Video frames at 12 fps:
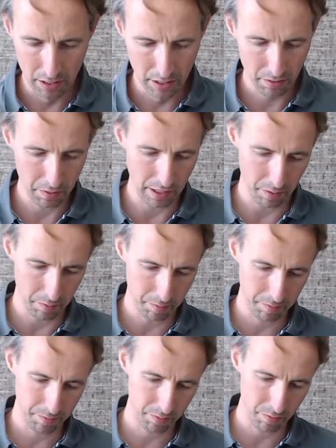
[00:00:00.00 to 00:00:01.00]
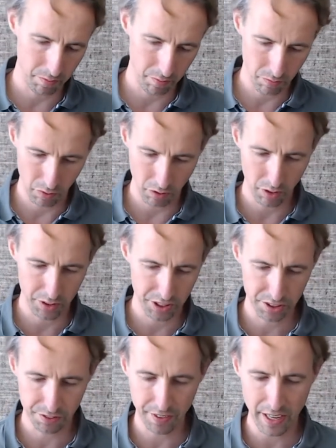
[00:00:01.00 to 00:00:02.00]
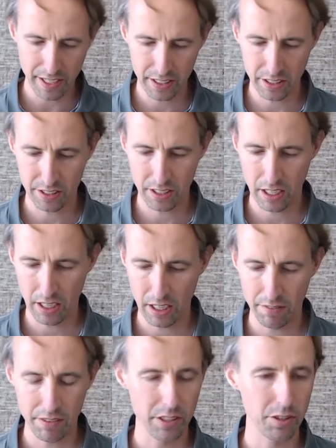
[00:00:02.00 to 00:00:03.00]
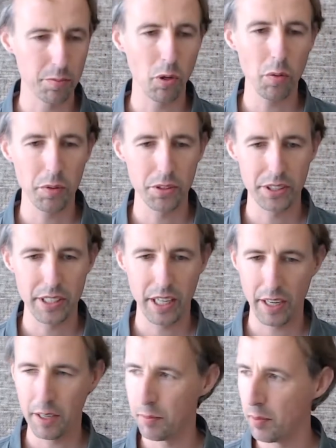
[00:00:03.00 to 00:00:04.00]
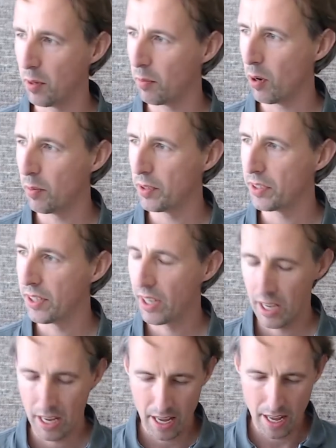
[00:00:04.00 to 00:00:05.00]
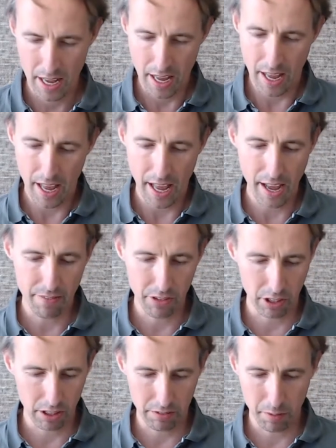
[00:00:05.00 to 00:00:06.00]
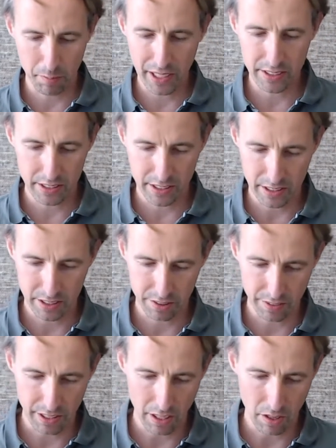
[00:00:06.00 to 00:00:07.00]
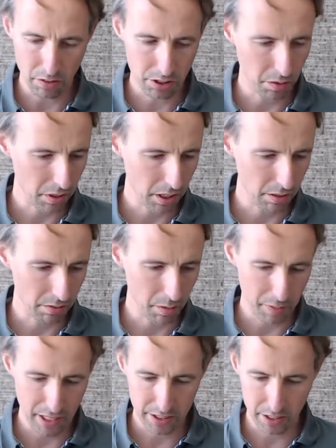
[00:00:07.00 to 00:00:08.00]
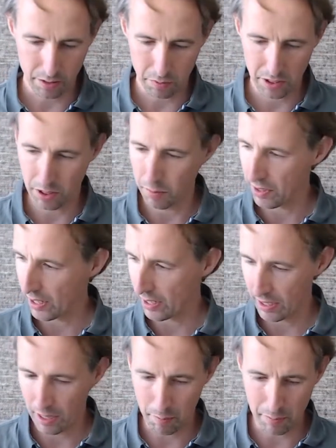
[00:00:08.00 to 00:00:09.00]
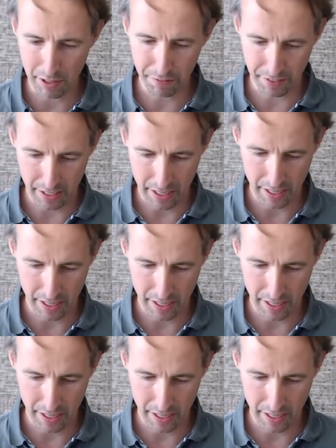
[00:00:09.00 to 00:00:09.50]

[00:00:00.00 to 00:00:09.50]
Well, this fan is very small. We'll see that in a moment. And we're going to replace it in this video. So we're going to replace it with something beefy.